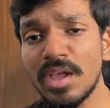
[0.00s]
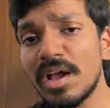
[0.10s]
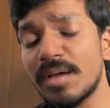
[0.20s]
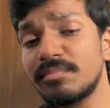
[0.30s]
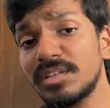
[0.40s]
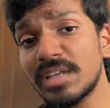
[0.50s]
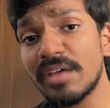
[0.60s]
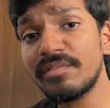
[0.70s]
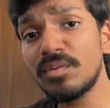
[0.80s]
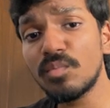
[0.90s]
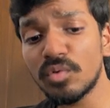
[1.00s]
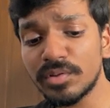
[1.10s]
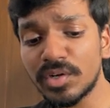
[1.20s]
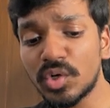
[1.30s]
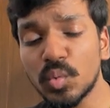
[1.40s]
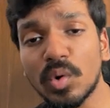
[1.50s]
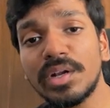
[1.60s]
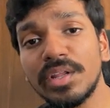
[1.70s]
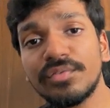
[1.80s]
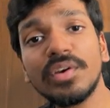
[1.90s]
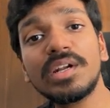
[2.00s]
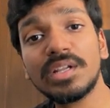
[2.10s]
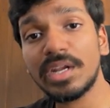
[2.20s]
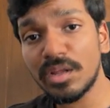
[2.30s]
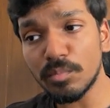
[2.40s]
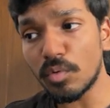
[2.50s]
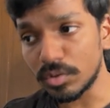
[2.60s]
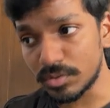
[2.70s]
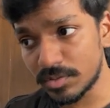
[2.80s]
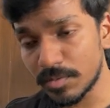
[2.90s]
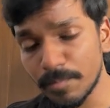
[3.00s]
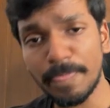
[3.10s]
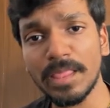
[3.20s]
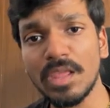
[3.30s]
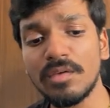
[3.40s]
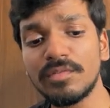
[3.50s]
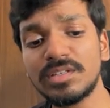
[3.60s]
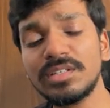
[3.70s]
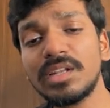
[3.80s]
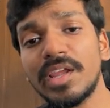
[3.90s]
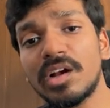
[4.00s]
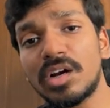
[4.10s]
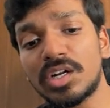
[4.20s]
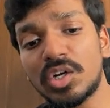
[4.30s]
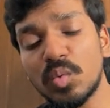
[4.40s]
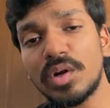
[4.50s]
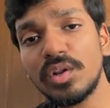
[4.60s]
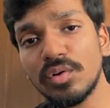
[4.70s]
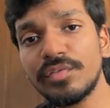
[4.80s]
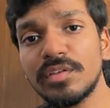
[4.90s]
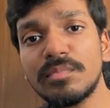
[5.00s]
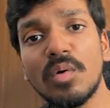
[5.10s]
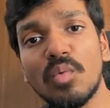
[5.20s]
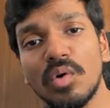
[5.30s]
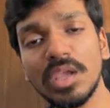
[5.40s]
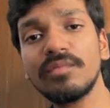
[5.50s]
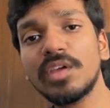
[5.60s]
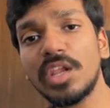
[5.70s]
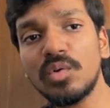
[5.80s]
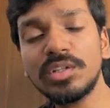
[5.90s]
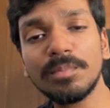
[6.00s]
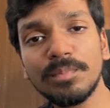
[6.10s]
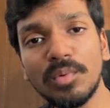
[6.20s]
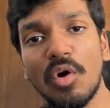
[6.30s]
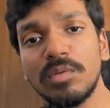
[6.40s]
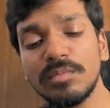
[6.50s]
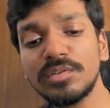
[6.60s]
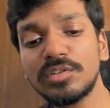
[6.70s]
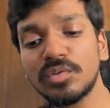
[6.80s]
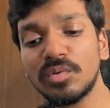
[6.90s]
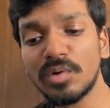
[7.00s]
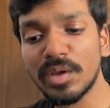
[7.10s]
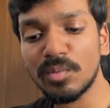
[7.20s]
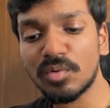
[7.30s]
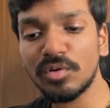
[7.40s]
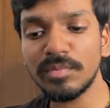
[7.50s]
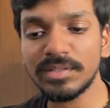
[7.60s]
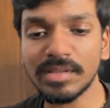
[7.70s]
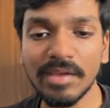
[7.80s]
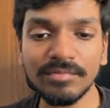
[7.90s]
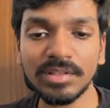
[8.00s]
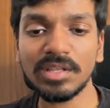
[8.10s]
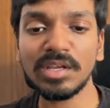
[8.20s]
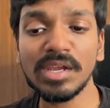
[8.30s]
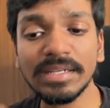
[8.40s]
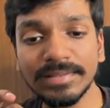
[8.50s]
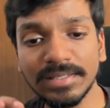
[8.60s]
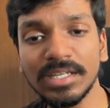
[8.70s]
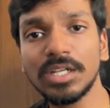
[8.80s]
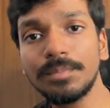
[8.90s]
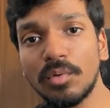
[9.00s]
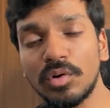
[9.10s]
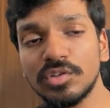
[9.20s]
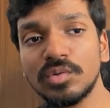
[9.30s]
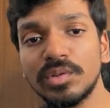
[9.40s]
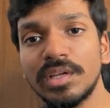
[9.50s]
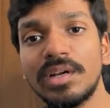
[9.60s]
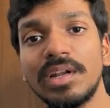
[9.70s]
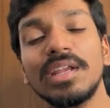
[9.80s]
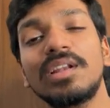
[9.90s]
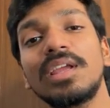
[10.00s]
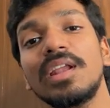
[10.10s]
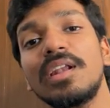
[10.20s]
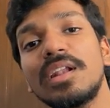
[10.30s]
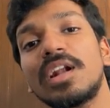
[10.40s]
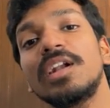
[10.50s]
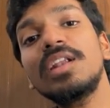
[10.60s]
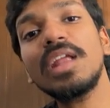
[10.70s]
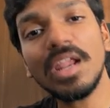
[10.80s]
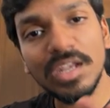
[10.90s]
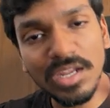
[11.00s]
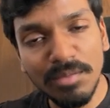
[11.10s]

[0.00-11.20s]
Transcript: I'm just having more than 25 trading bots which is like uh, 20 of them are working very good the problem is you know i want to mix everything in a single bot so that it can run in any